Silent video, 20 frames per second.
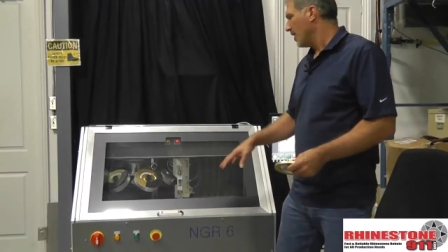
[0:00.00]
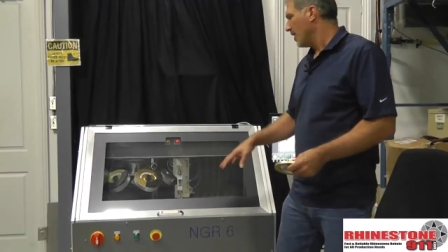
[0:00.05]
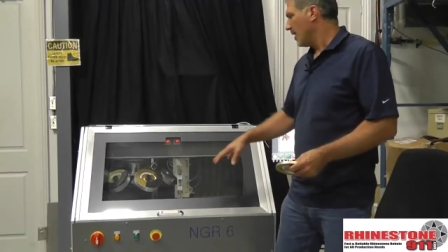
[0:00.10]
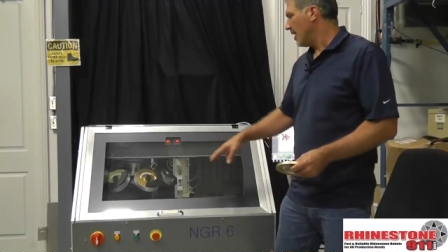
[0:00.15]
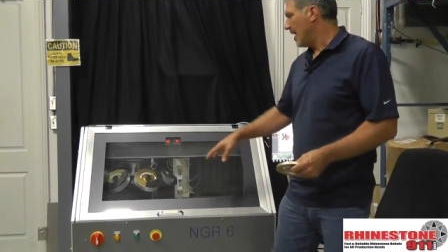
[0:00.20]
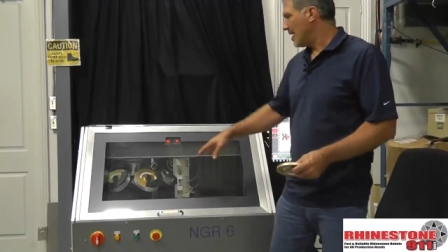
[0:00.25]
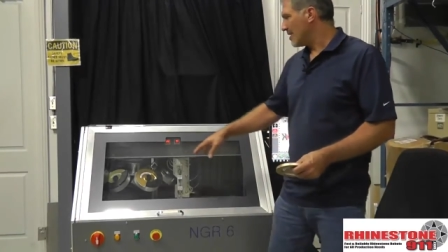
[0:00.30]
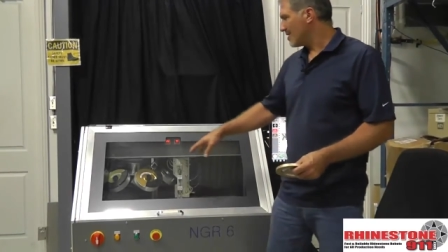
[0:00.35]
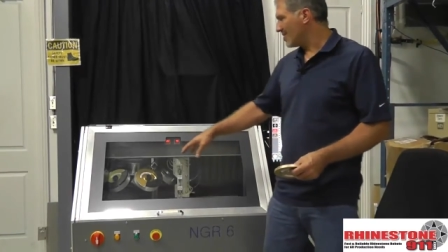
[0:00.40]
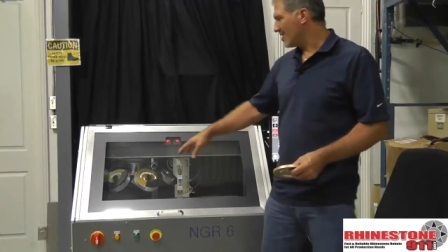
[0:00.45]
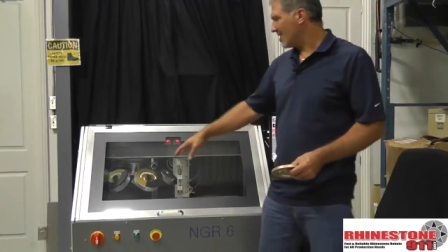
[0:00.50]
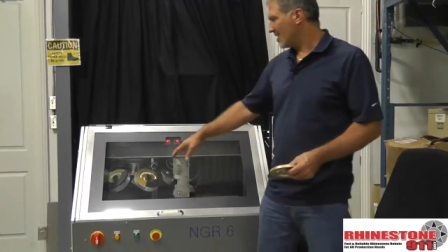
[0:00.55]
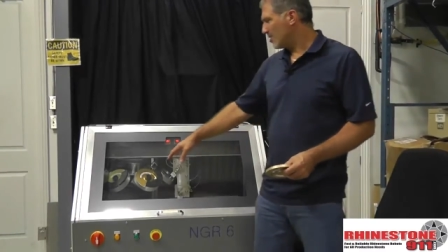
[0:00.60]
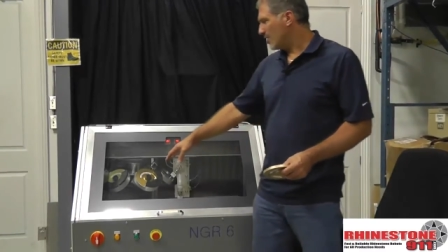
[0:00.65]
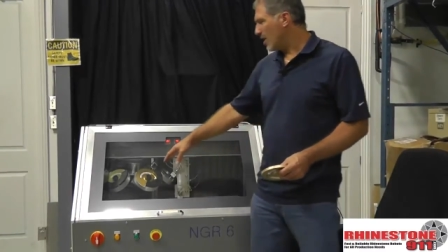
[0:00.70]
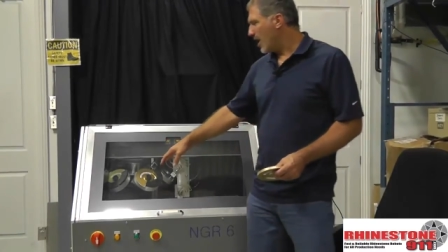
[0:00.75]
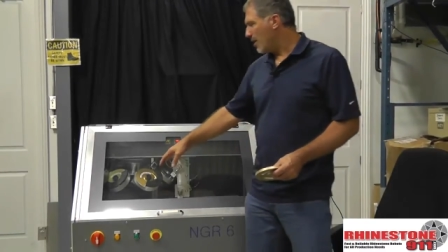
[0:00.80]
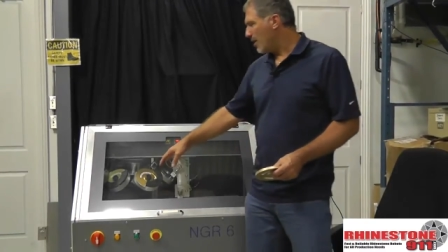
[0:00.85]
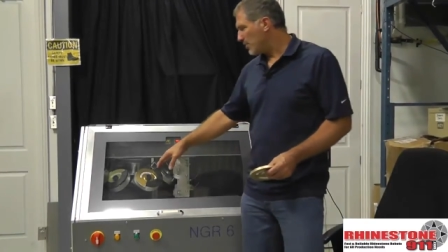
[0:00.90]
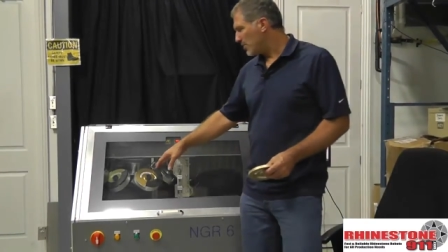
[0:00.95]
It has 6
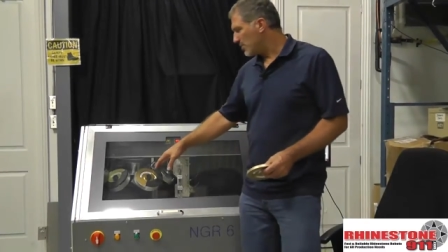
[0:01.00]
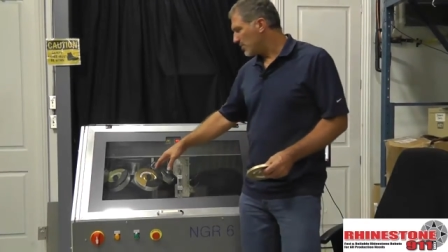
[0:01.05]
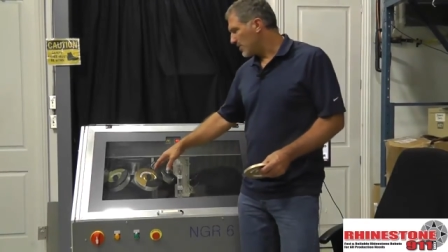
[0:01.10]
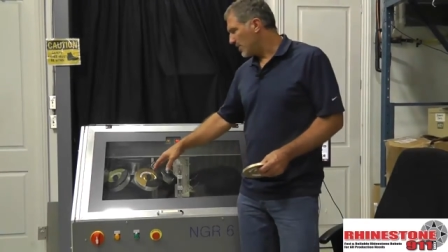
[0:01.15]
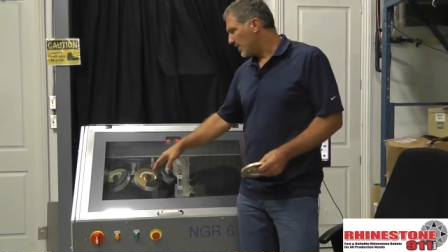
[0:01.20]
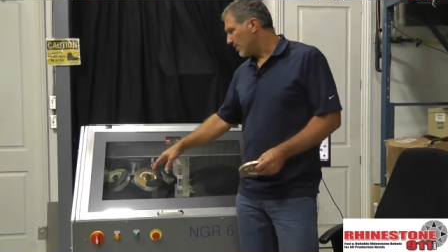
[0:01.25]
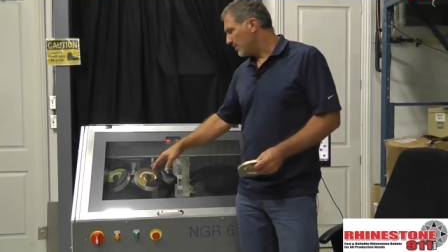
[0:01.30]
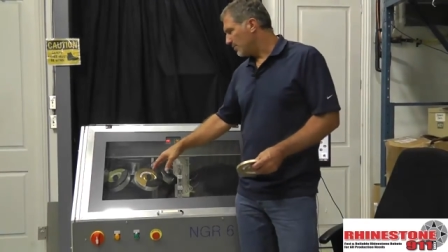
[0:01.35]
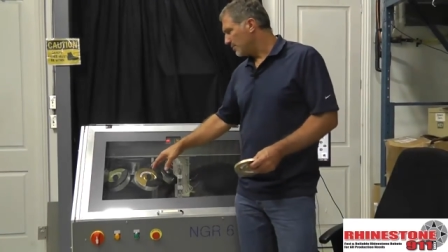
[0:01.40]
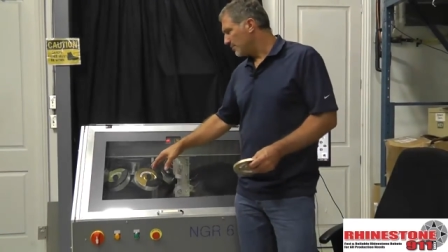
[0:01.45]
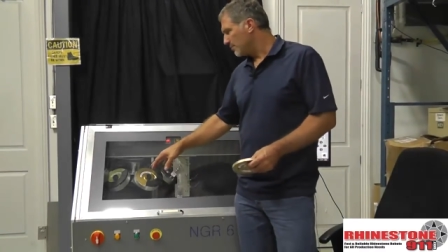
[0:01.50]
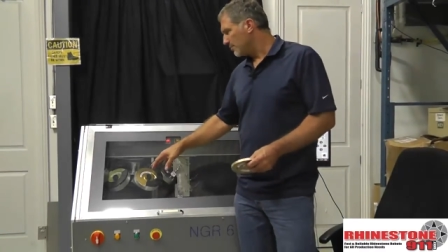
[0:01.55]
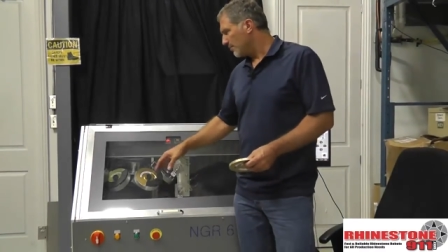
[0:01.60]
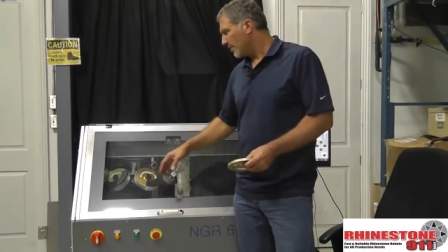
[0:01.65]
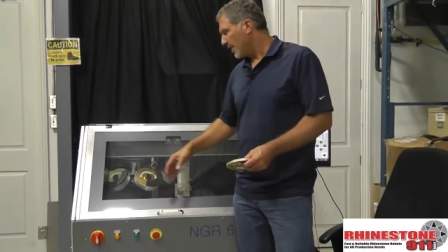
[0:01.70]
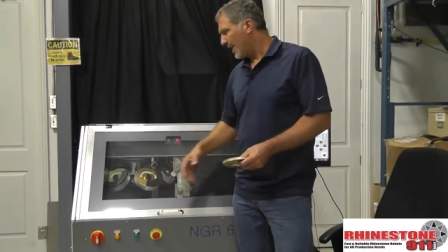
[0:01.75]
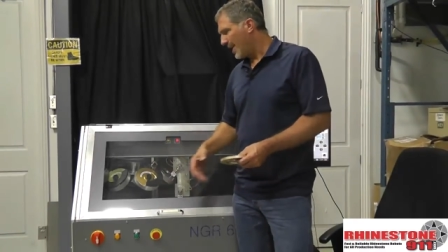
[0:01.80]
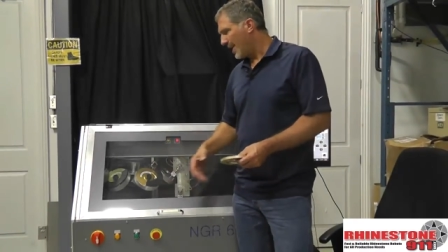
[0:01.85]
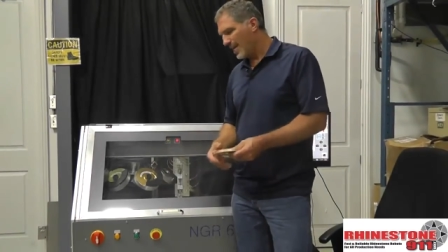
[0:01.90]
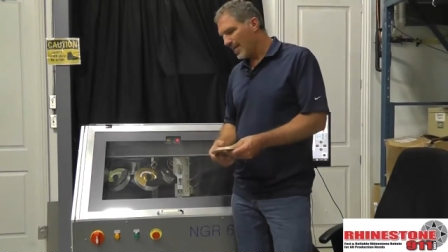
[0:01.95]
hoppers here,
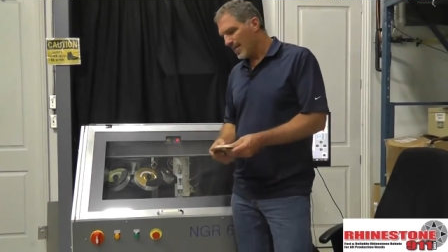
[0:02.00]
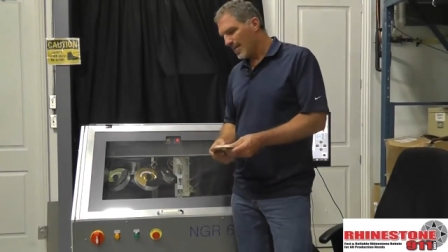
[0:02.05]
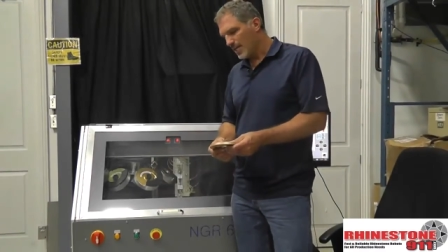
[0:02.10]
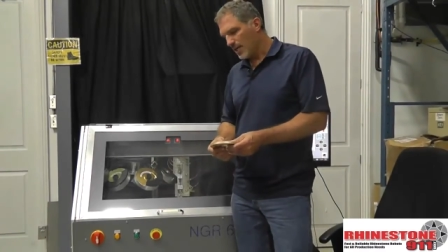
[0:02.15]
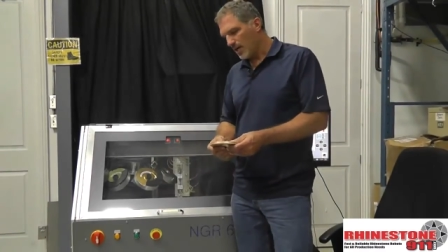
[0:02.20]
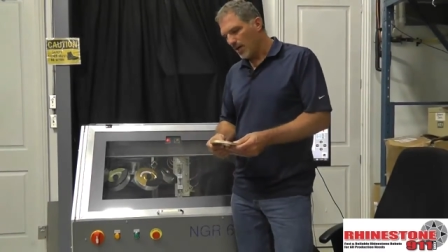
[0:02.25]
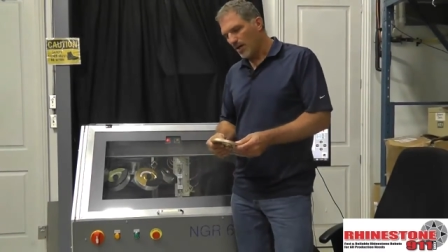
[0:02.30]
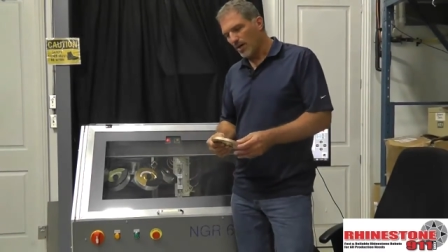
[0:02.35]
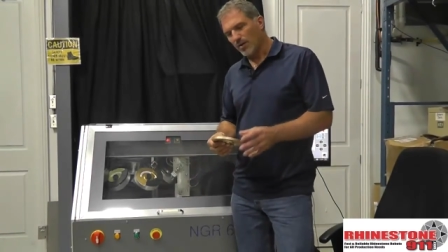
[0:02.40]
and